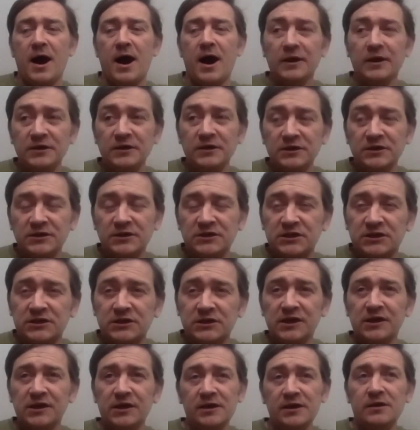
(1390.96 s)
I
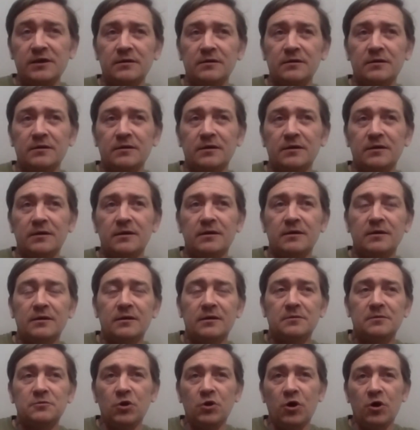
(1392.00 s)
see
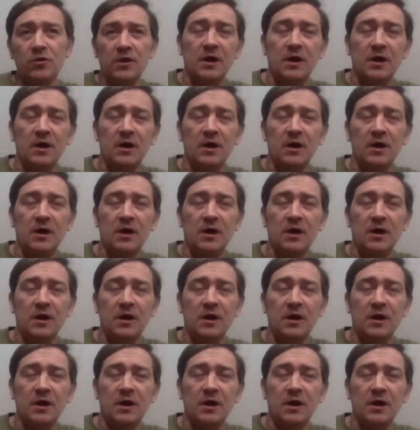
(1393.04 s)
not that